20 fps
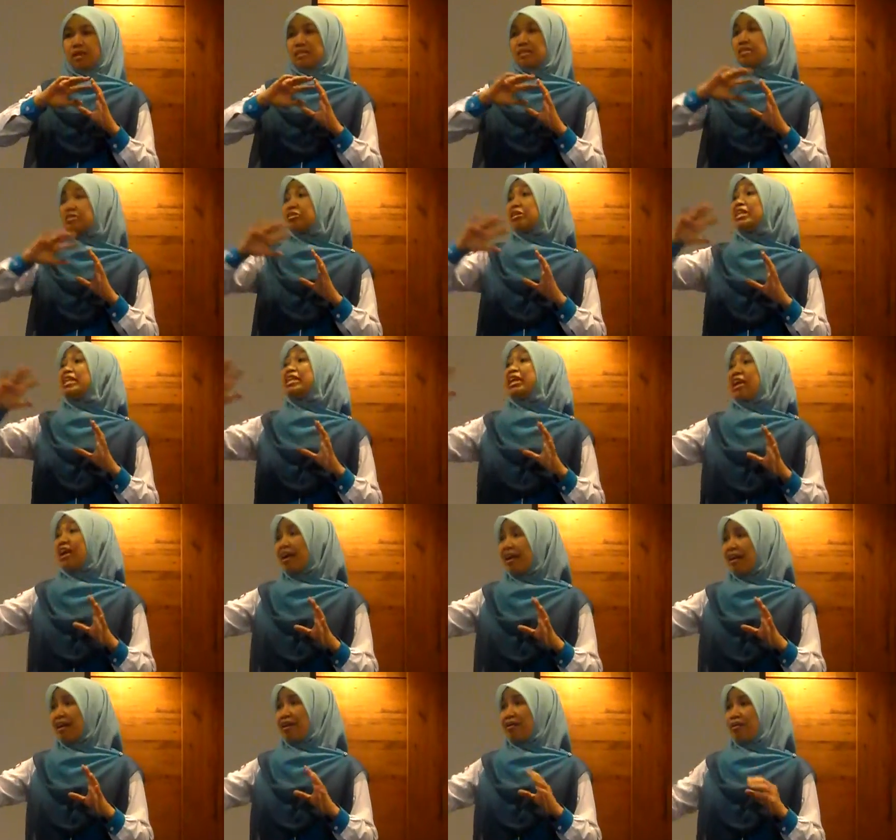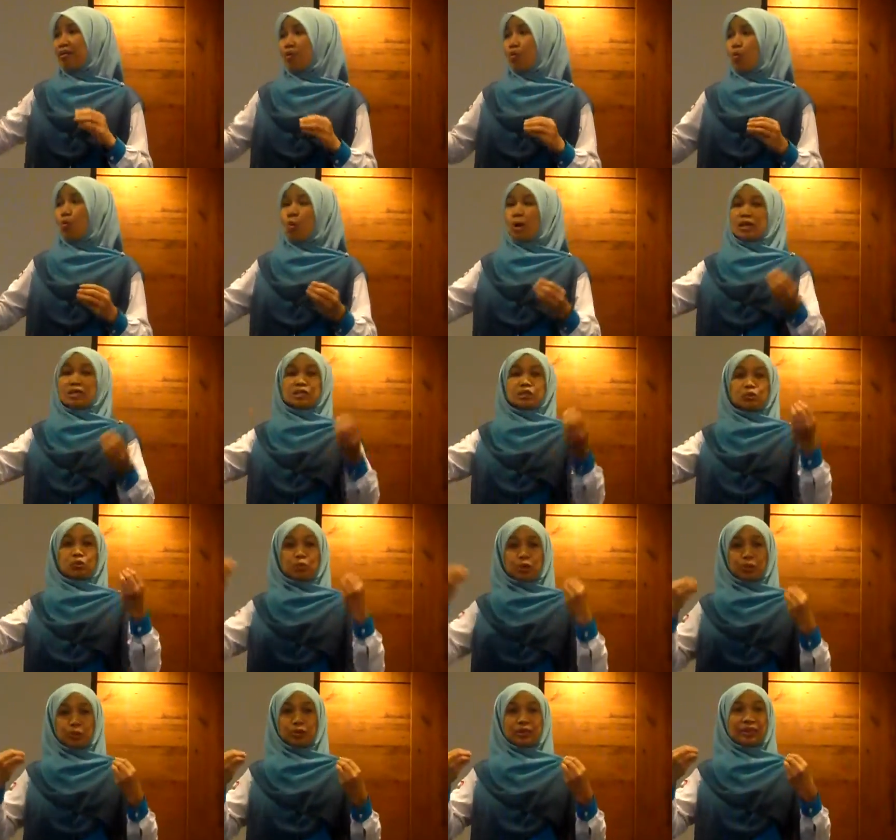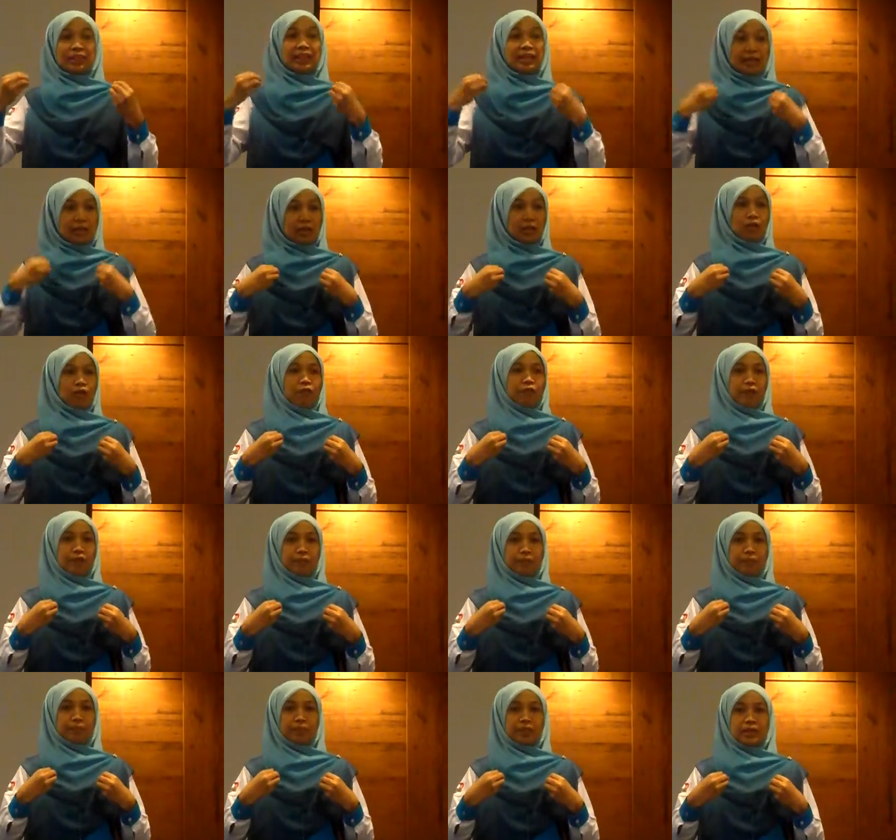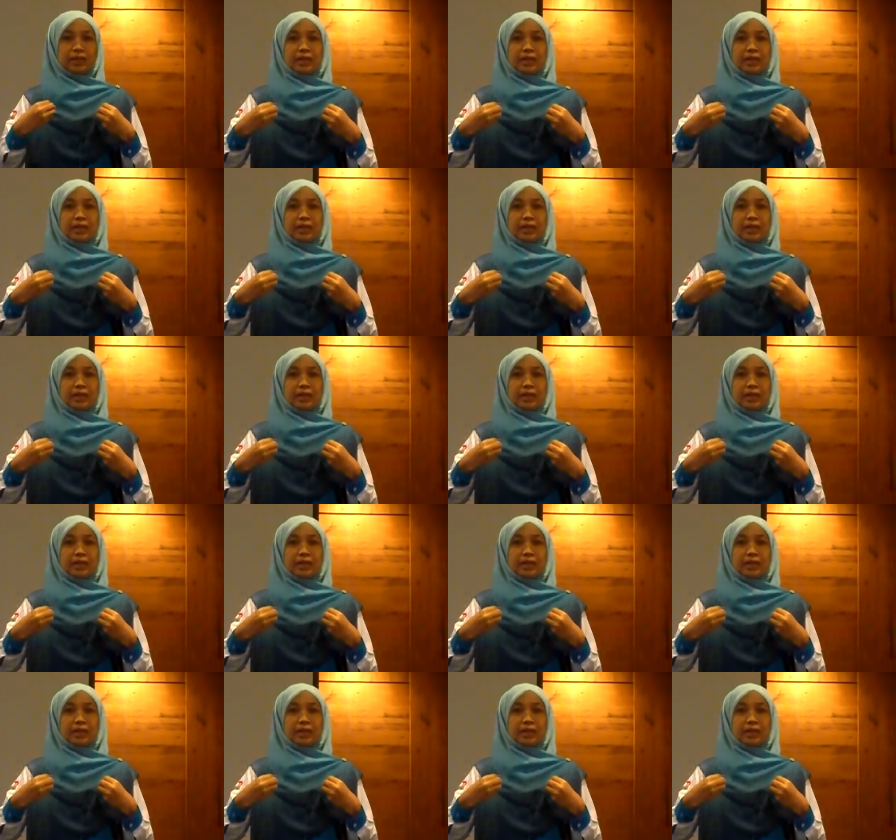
doesn't really care what Squidward think of him.